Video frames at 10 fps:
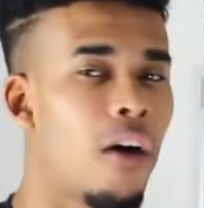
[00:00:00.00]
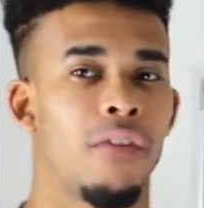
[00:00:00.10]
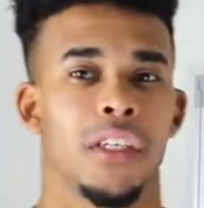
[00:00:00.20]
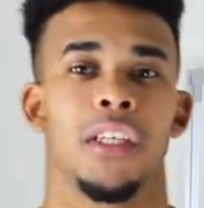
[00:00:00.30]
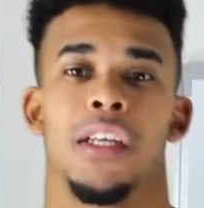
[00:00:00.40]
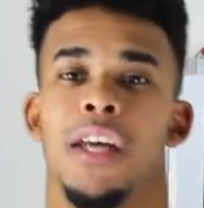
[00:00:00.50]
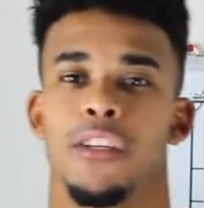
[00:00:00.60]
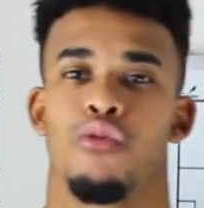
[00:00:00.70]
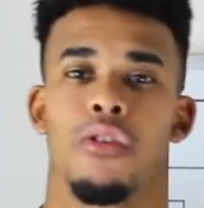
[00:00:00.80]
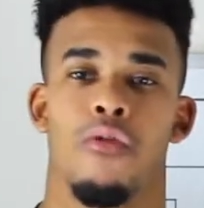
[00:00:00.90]
Obviously, it led
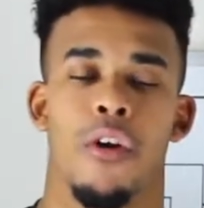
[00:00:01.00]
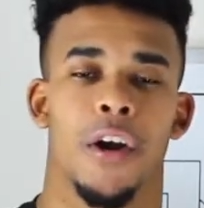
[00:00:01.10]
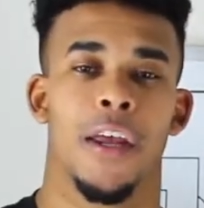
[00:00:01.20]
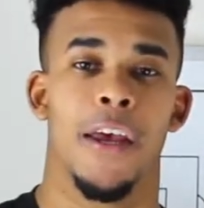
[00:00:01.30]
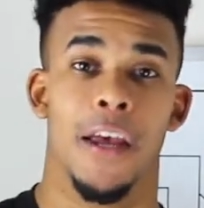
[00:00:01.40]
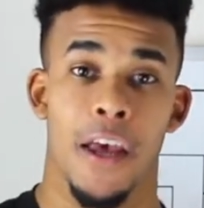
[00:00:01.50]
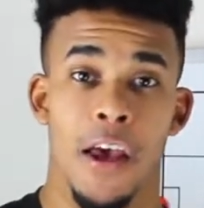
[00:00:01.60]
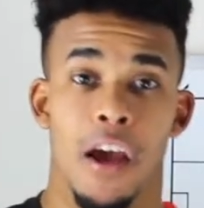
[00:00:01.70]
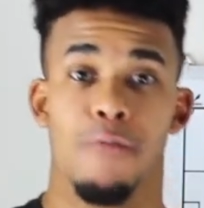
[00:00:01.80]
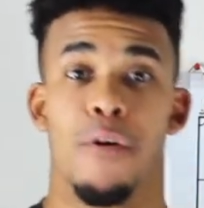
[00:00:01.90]
to a corner kick,
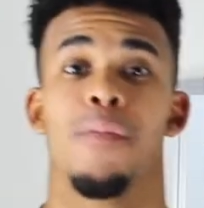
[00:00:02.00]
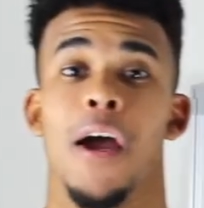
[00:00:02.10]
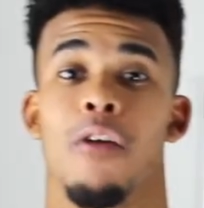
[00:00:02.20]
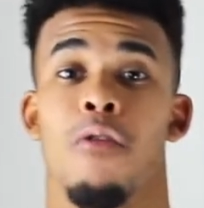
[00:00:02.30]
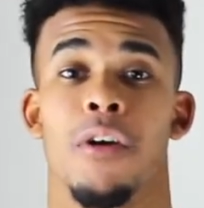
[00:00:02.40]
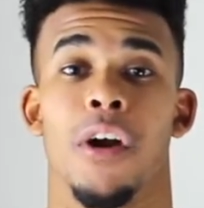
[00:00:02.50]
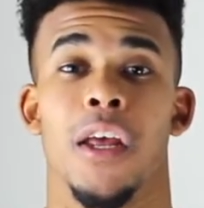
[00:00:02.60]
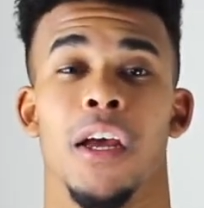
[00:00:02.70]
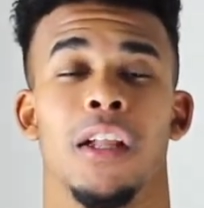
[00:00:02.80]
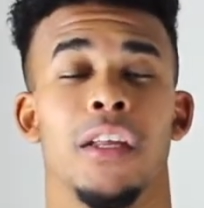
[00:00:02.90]
and from that corner
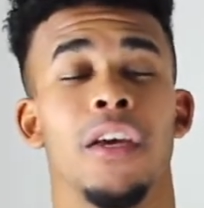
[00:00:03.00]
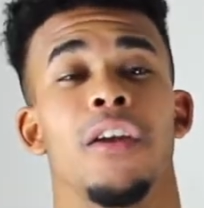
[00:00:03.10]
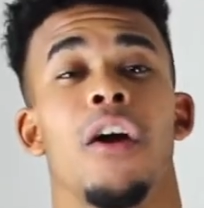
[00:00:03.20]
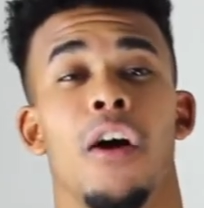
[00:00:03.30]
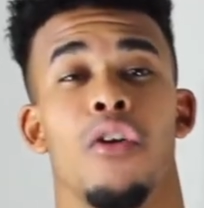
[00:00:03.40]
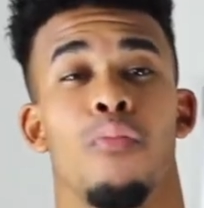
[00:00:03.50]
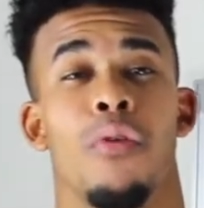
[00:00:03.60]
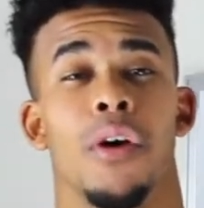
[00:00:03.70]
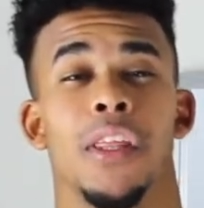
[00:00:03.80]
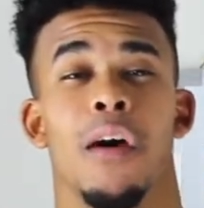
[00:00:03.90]
kick, Leonardo
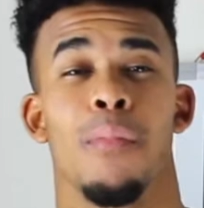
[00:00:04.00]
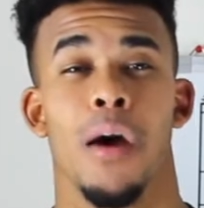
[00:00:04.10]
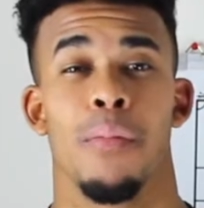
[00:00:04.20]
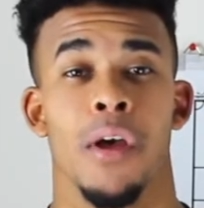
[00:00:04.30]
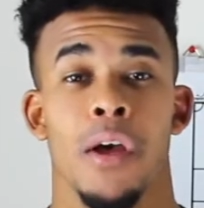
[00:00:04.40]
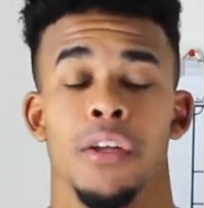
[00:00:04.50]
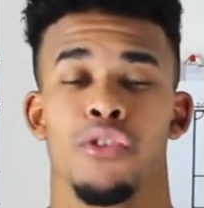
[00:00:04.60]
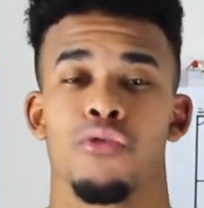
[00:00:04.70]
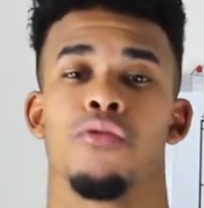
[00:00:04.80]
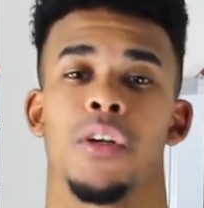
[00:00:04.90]
put them up
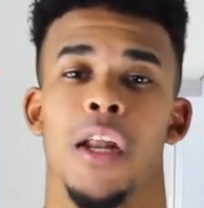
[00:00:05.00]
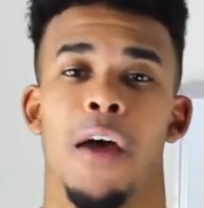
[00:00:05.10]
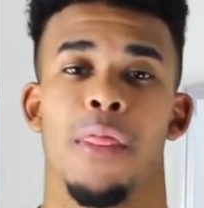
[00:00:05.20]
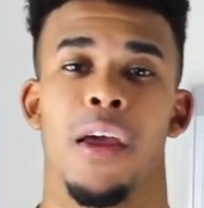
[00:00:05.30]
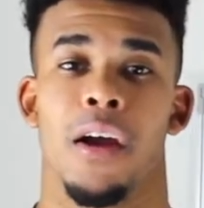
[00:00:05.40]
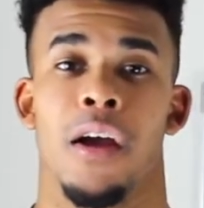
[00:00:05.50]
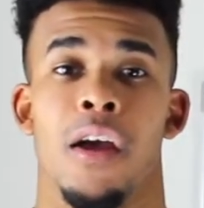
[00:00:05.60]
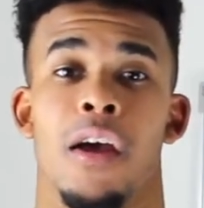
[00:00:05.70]
to nothing,